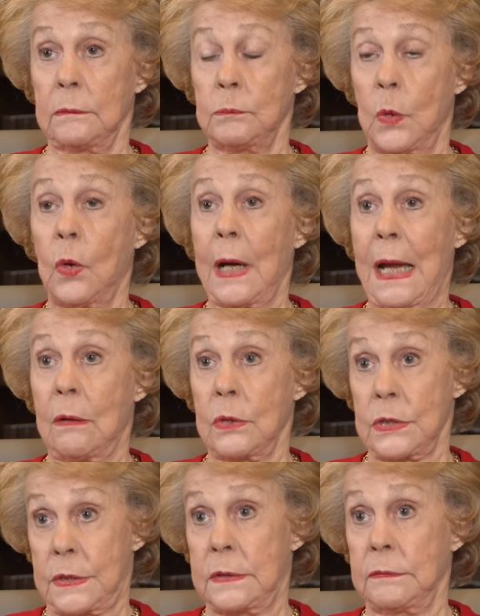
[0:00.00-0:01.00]
more
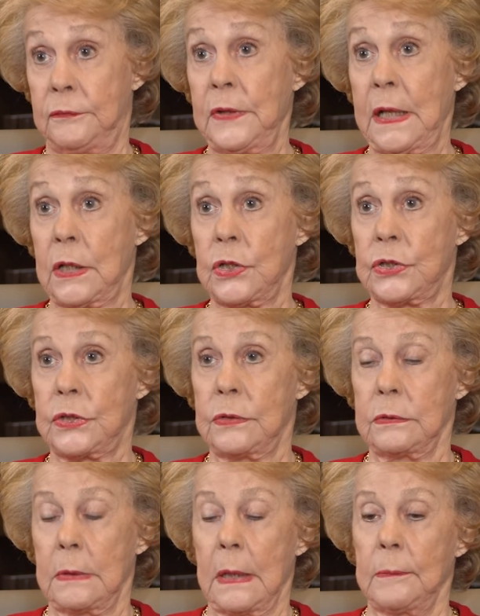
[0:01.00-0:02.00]
hours to
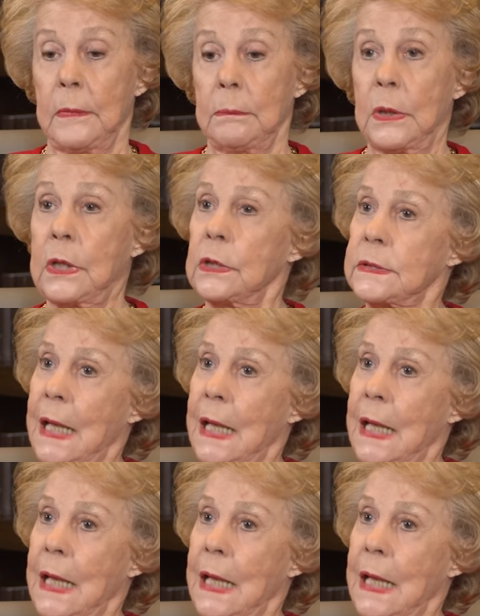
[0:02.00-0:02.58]
finish, because